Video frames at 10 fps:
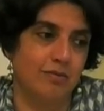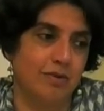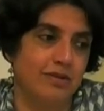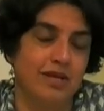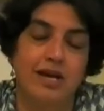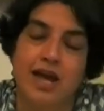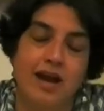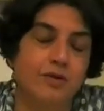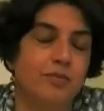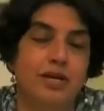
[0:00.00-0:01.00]
the
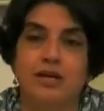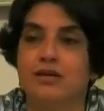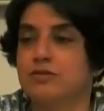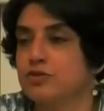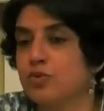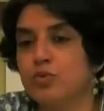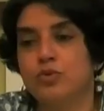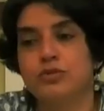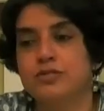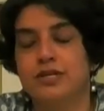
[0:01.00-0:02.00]
academy, in
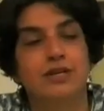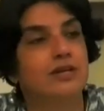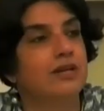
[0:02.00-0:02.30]
schools, in